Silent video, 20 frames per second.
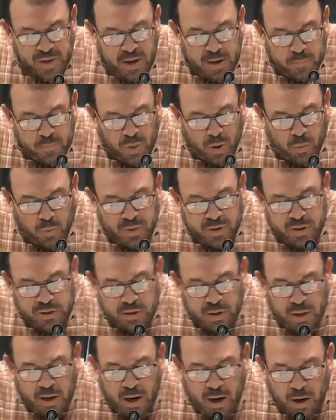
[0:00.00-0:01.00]
But
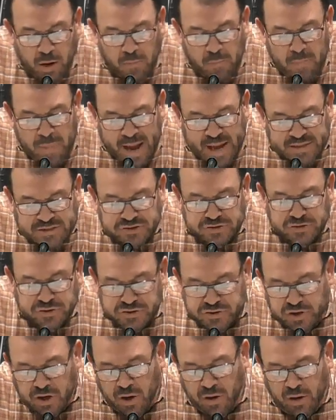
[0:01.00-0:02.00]
when her master
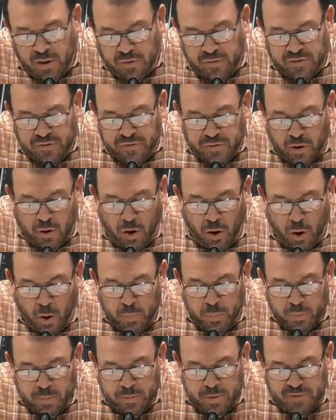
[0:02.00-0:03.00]
saw that their hope
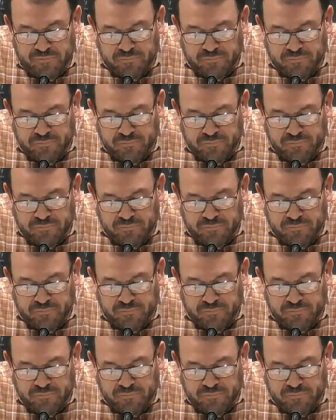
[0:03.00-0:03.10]
of